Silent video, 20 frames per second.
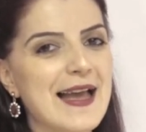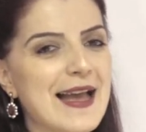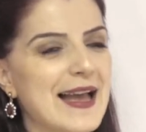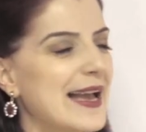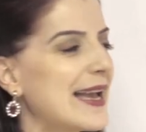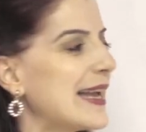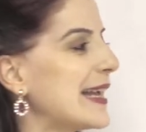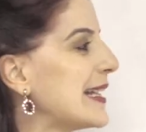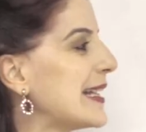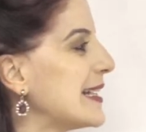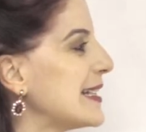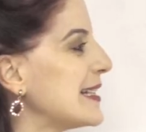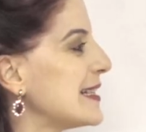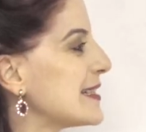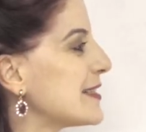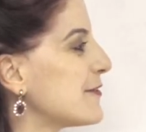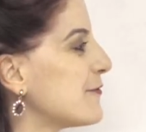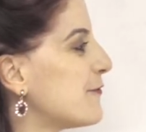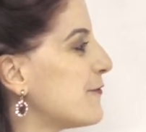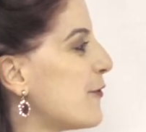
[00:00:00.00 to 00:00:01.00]

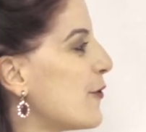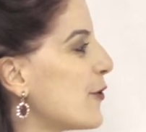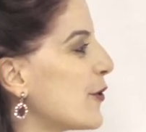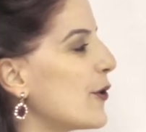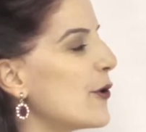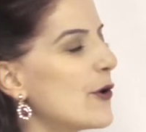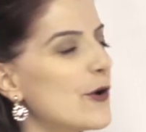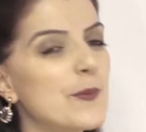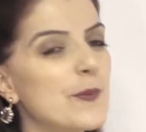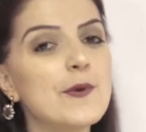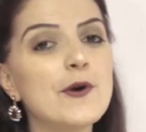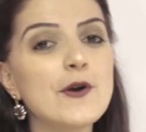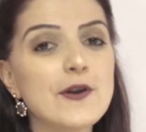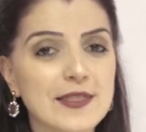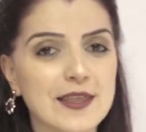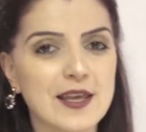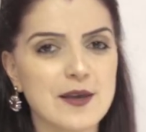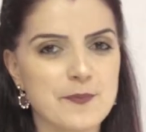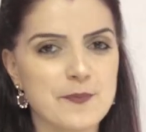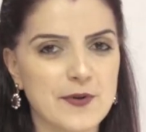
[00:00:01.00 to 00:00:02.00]
and for her
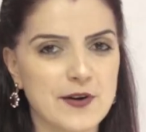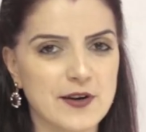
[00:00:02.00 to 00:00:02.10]
birthday